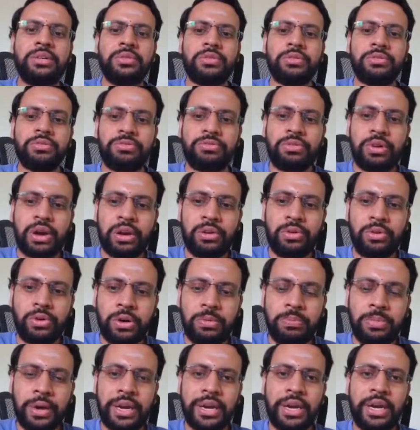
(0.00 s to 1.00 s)

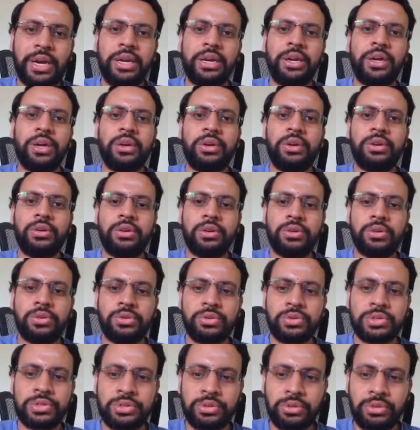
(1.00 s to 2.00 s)
followed by it you
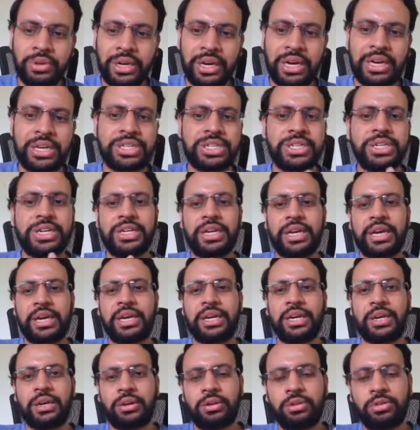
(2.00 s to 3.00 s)
use your edge
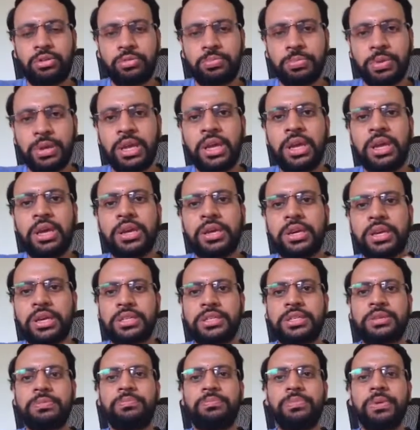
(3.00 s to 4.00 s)
detector. Could be a
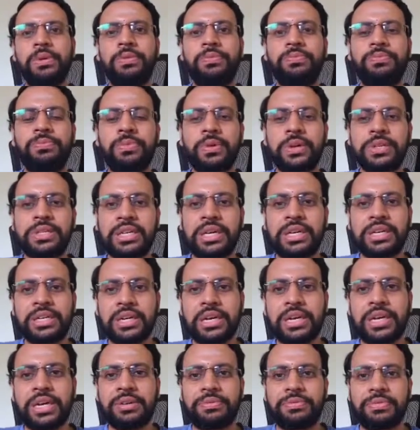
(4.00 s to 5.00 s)
simple
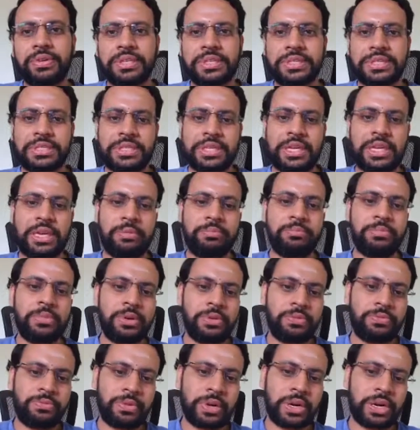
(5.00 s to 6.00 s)
central difference scheme
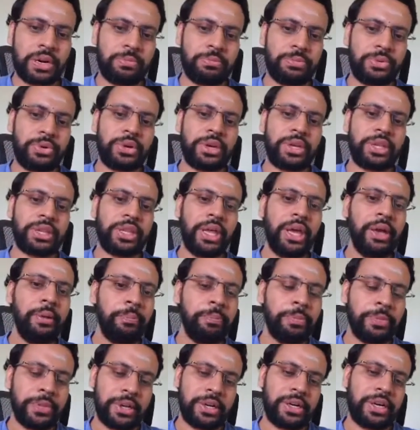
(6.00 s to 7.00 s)
for computing the
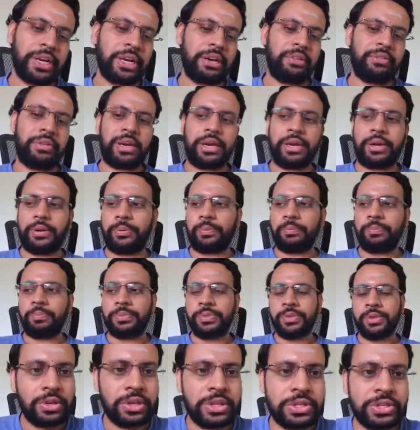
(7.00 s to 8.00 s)
derivative.
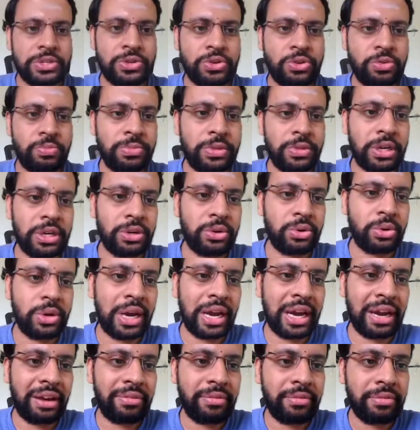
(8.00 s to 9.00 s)
Assume that you
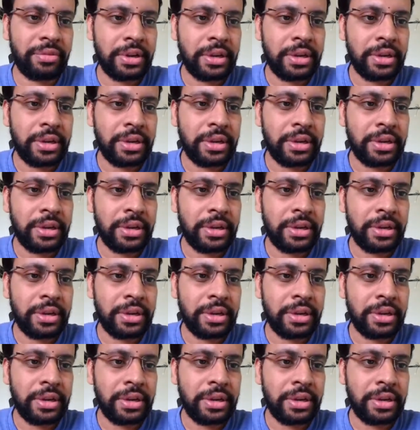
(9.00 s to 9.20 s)
have